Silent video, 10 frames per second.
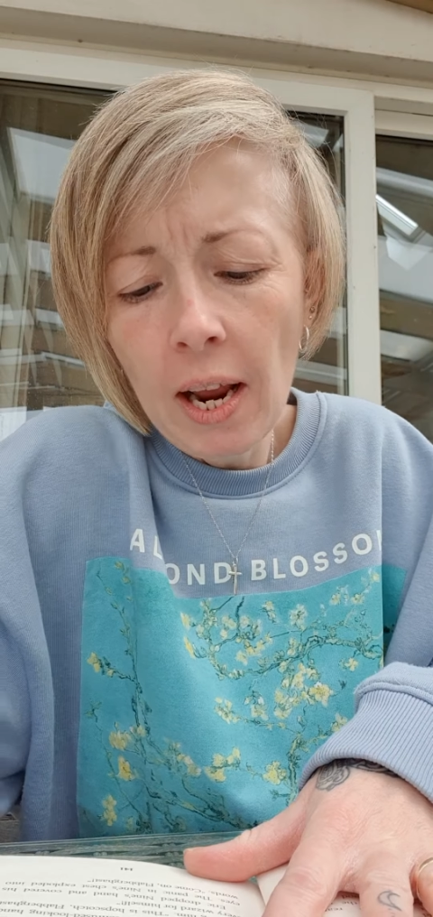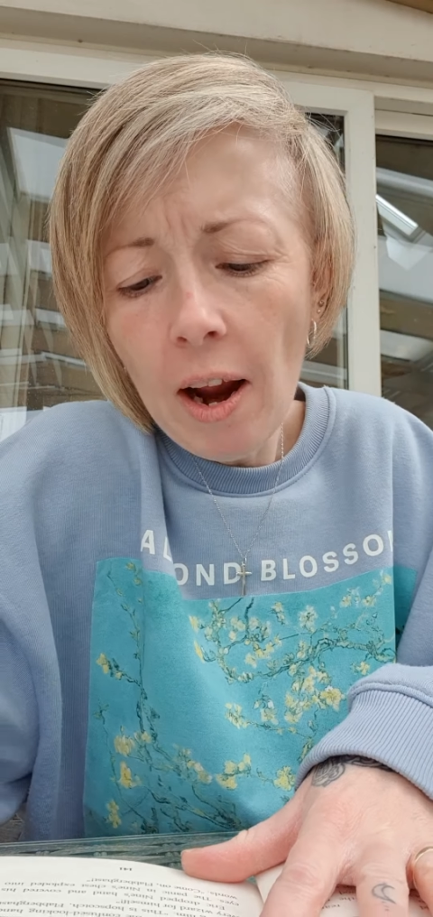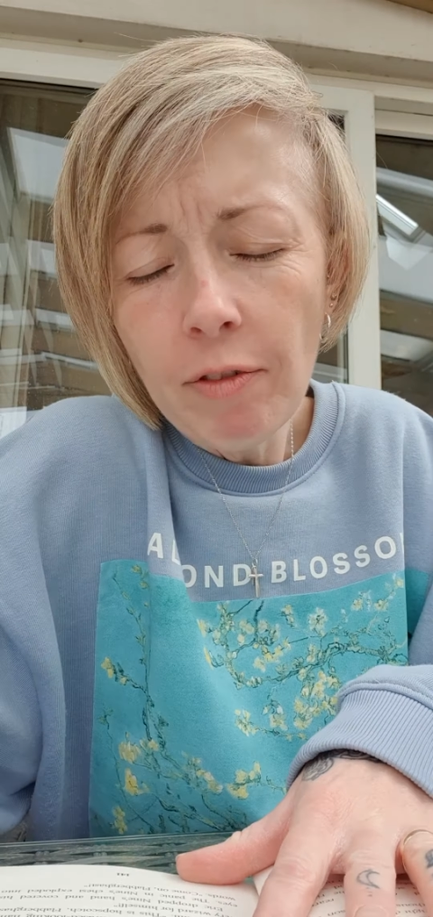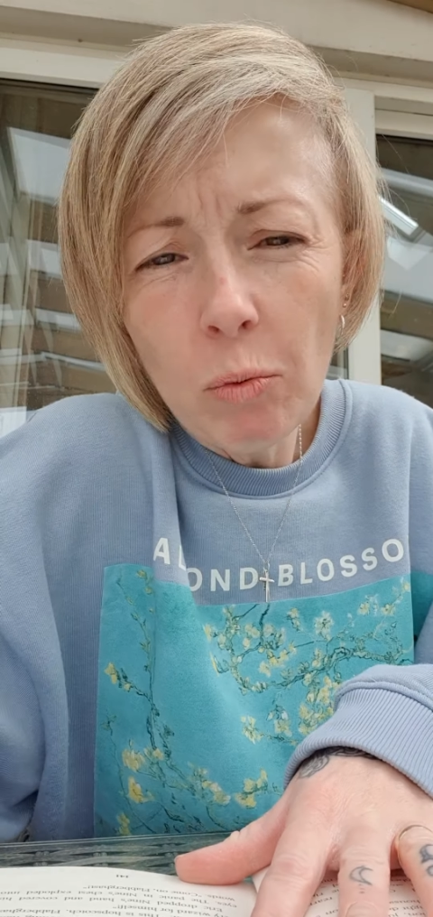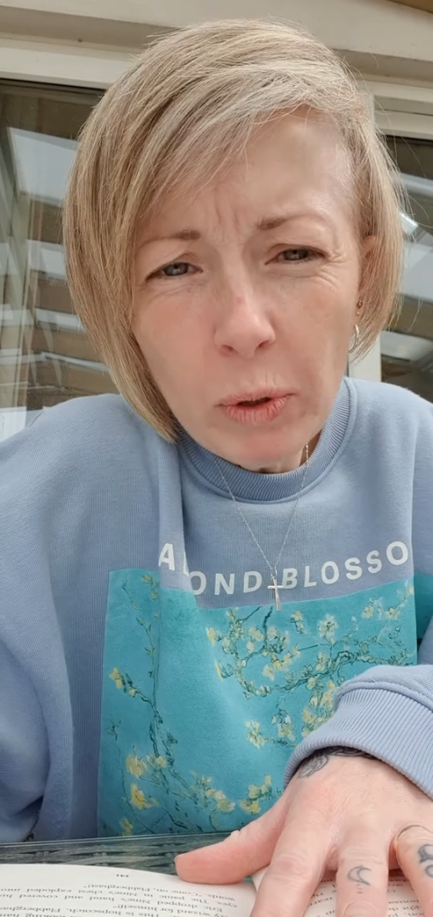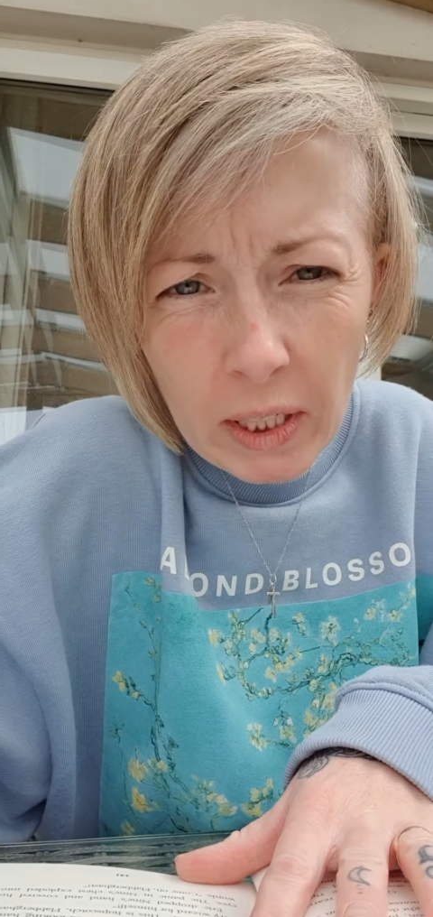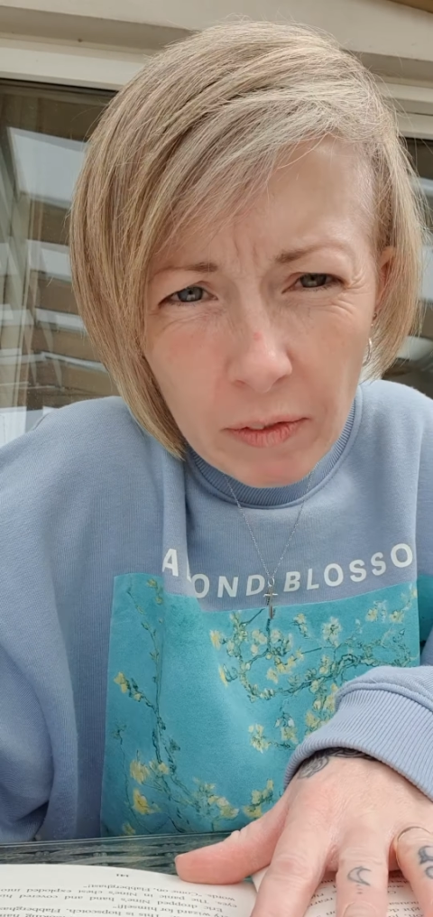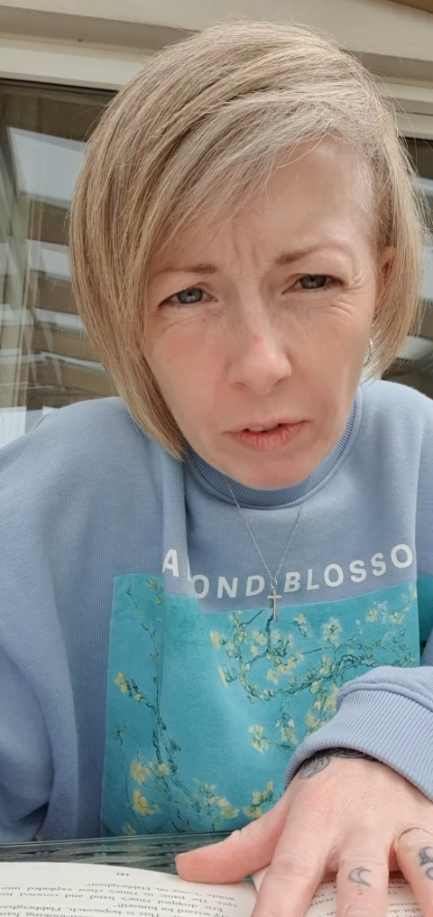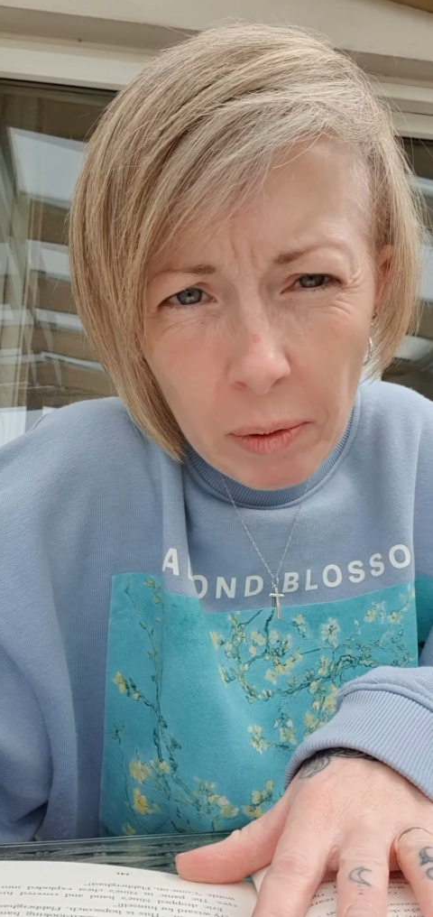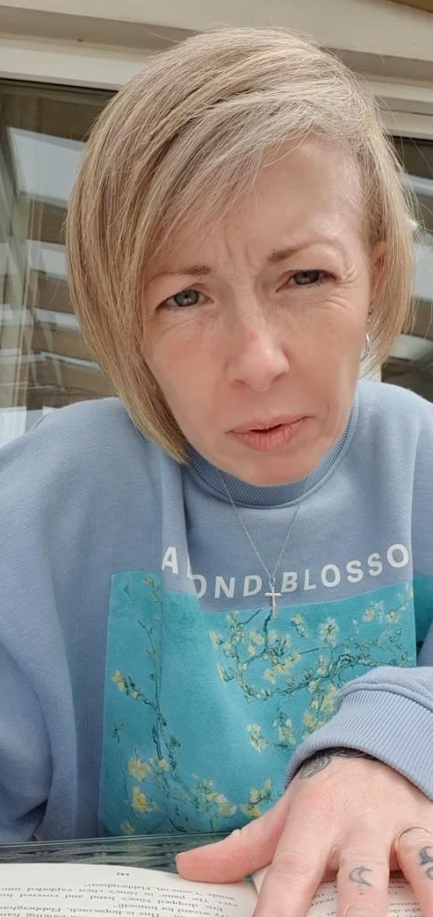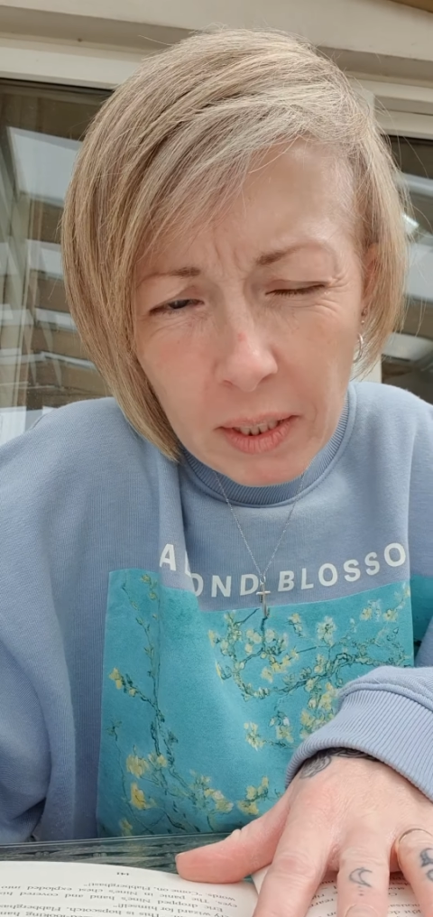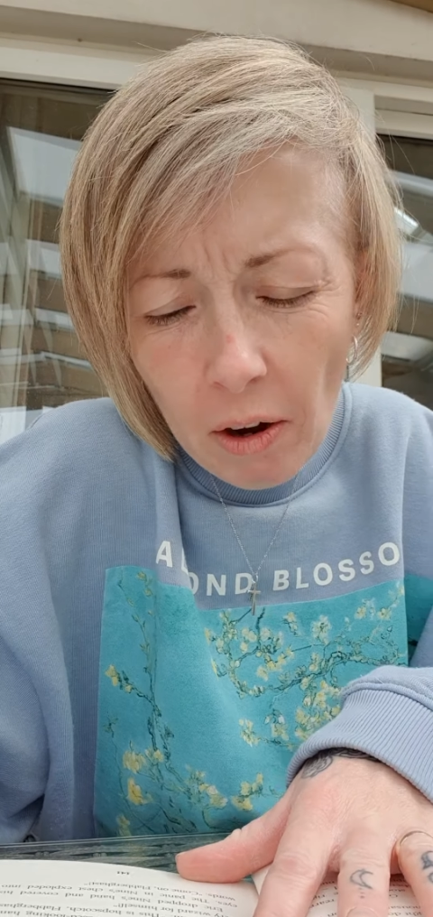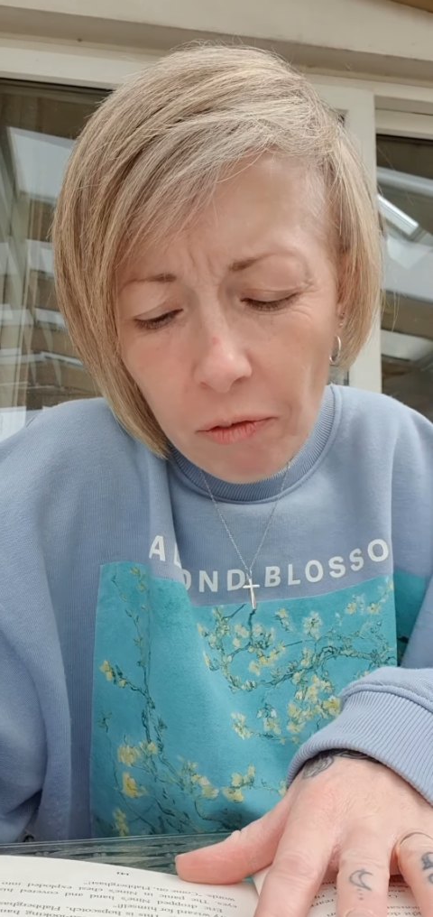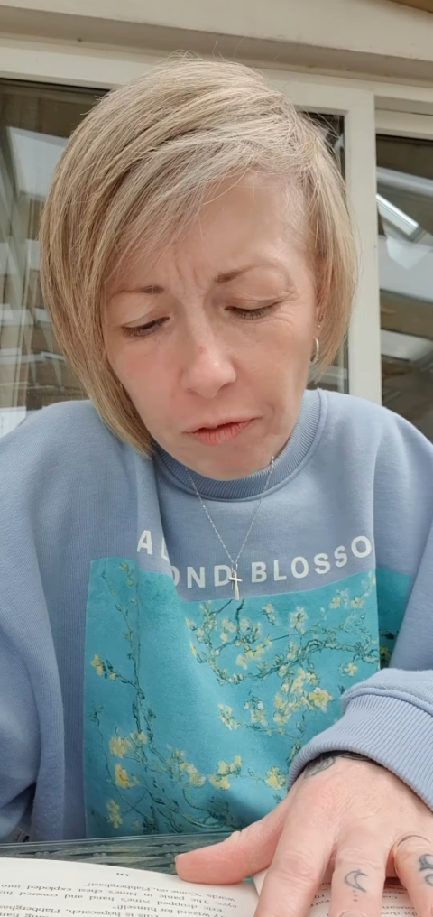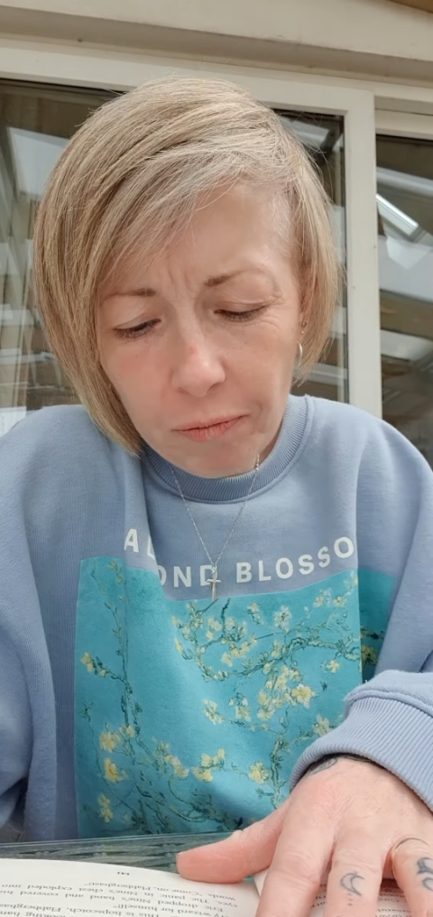every wizard for
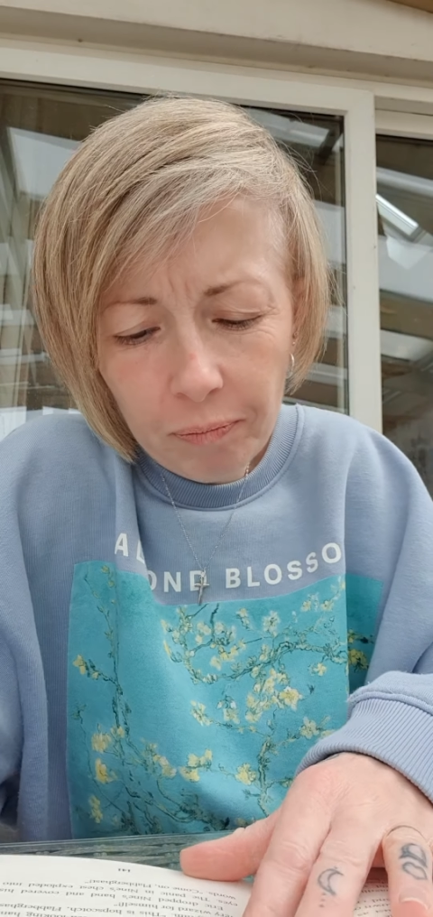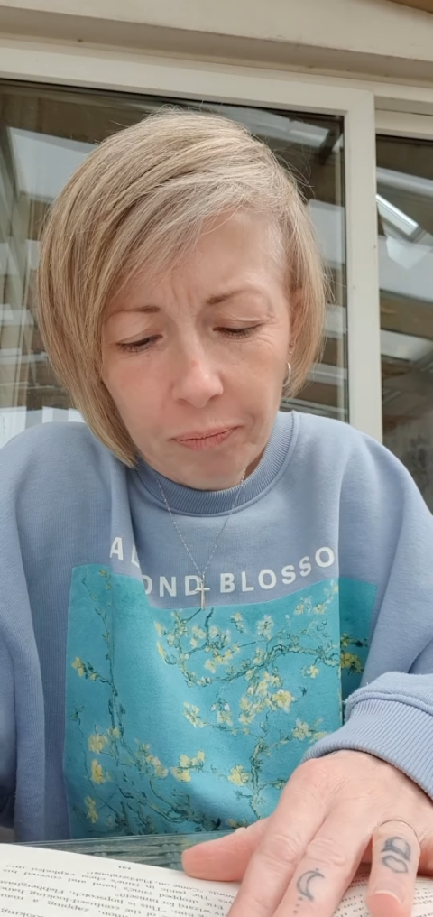himself.